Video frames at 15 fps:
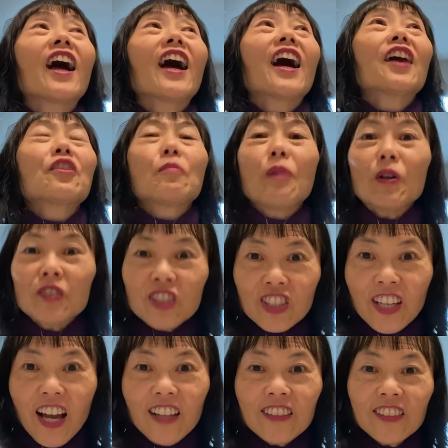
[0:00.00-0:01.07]
The bonus
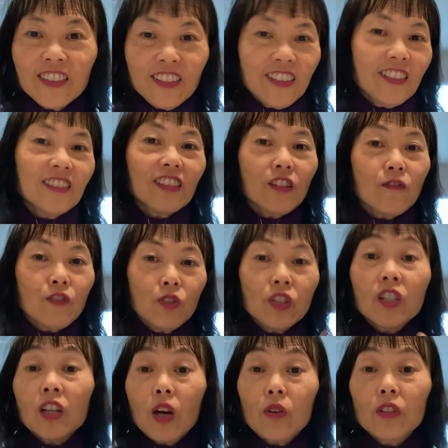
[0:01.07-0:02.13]
challenge is if you
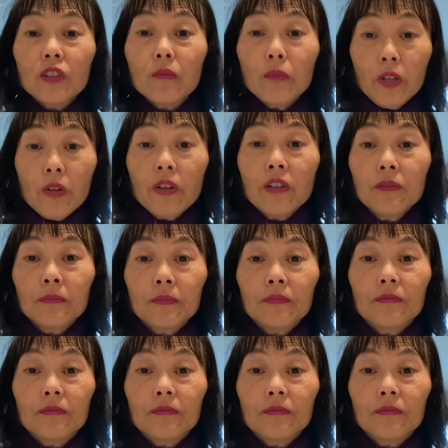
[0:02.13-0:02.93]
can go to the mirror,